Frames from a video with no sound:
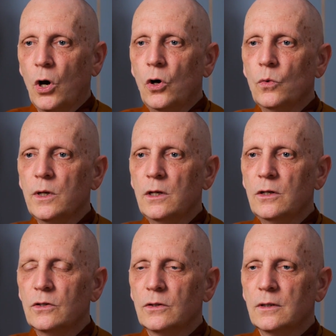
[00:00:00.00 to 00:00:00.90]

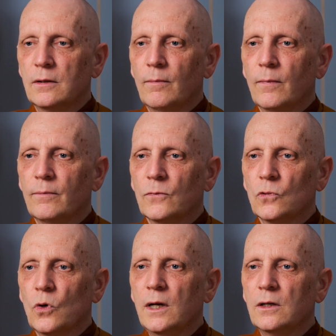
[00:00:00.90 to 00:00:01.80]
Always
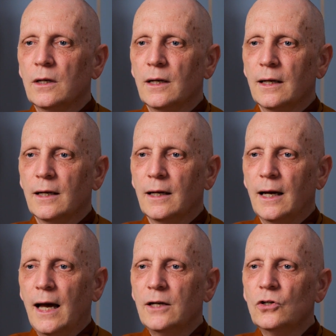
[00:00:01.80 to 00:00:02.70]
try to
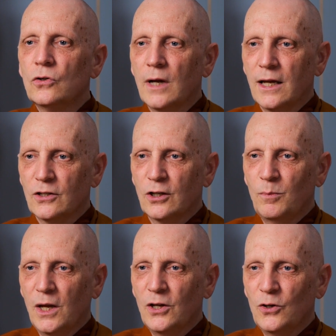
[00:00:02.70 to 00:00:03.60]

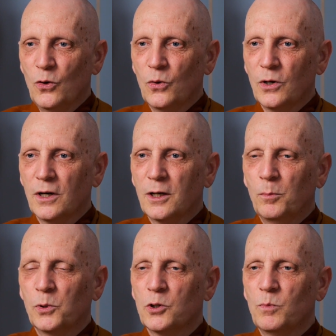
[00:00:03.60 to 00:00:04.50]
underestimate your
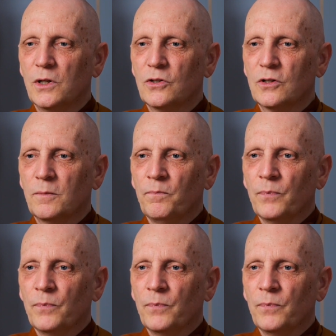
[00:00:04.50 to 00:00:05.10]
accomplishments.